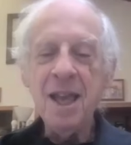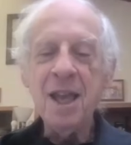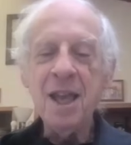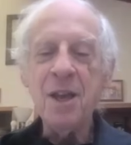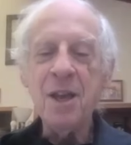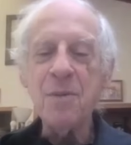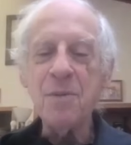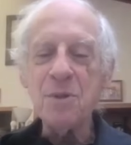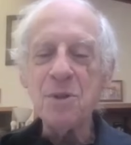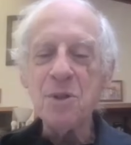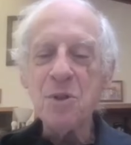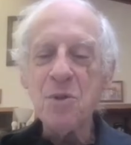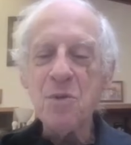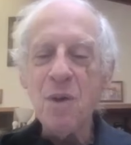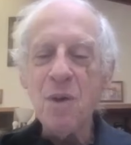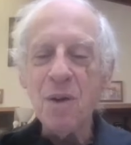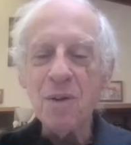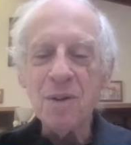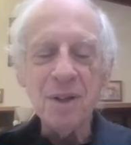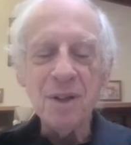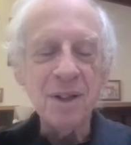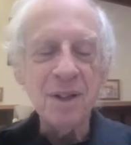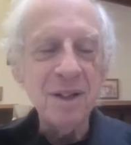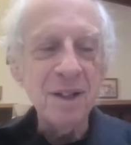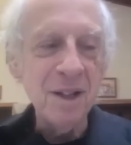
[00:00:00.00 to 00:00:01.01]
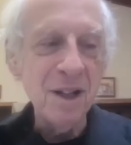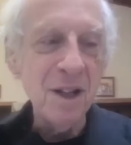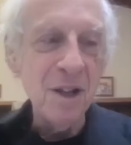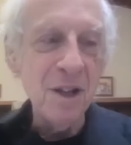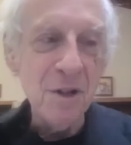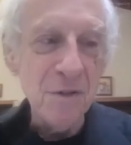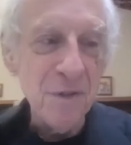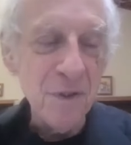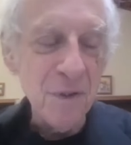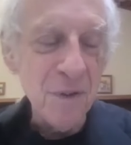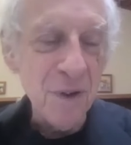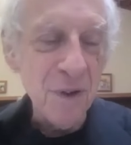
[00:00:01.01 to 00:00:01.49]
He was quoted in an
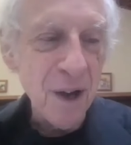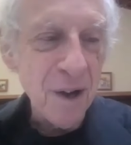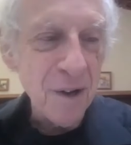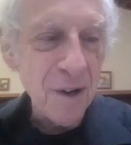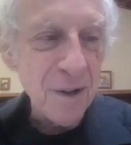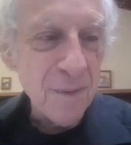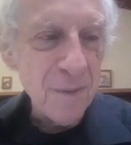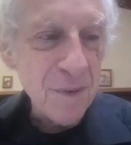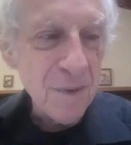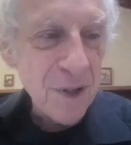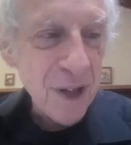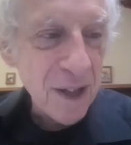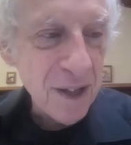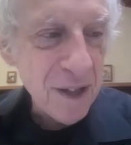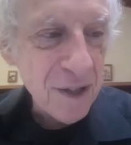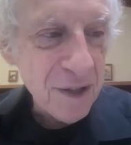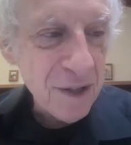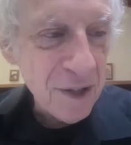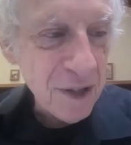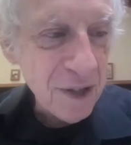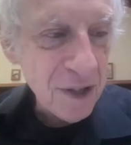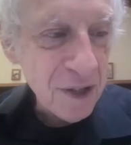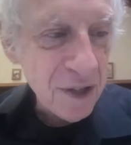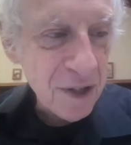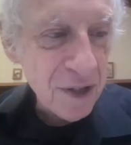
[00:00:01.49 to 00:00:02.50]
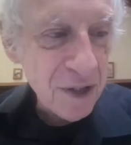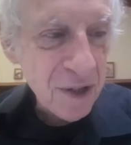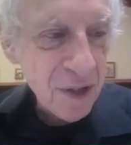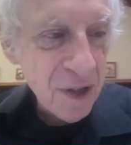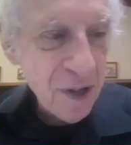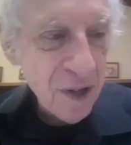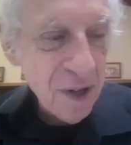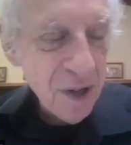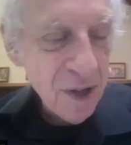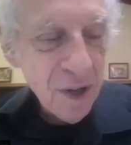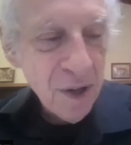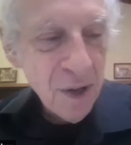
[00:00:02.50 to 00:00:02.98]
interview. I heard him say this. He says,
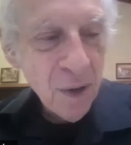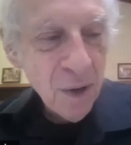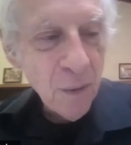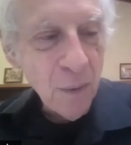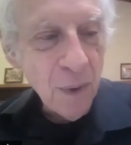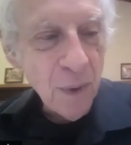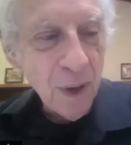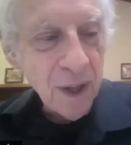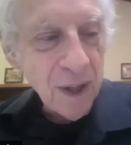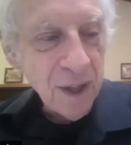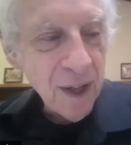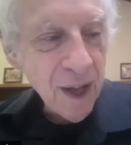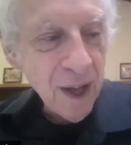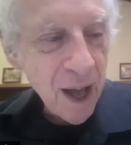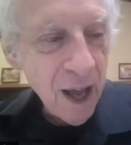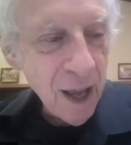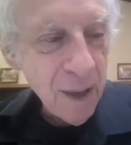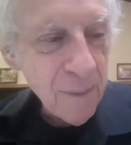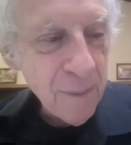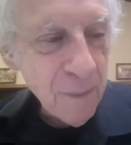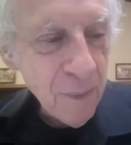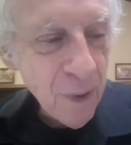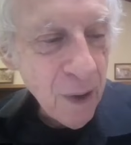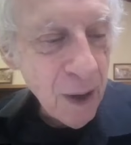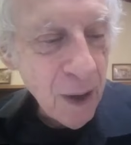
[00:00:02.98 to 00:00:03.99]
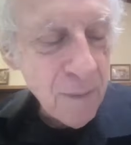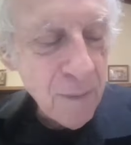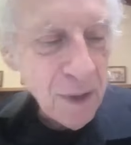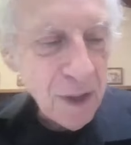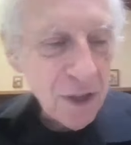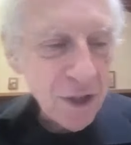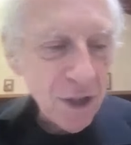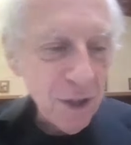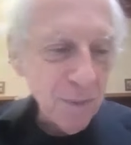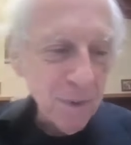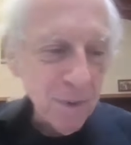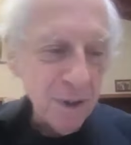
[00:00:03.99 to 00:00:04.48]
when I'm, I
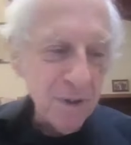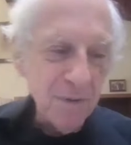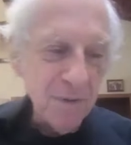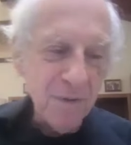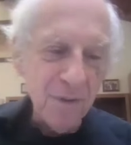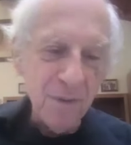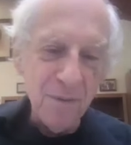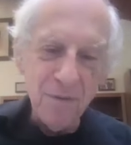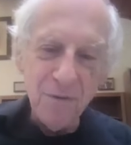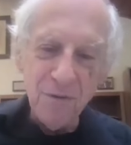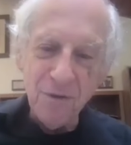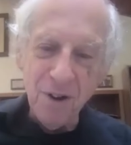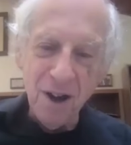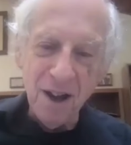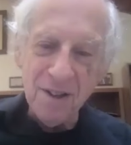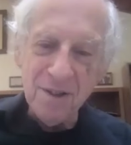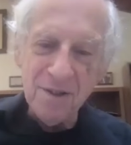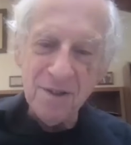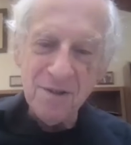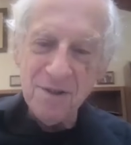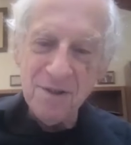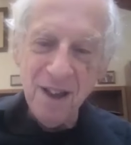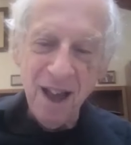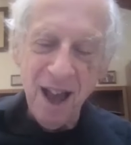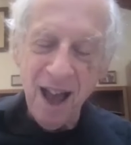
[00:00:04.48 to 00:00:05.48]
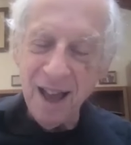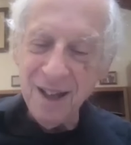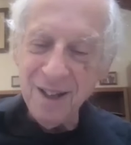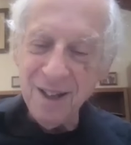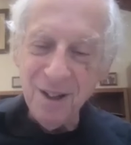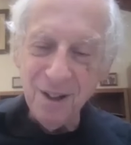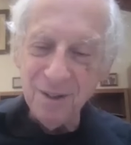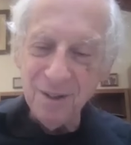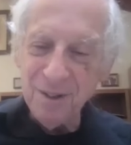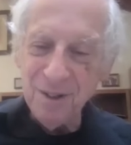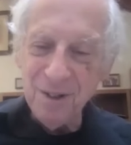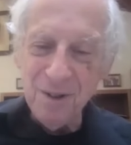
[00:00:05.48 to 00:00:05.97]
meet someone from France, I
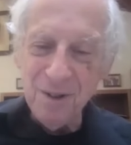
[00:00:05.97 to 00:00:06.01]
don't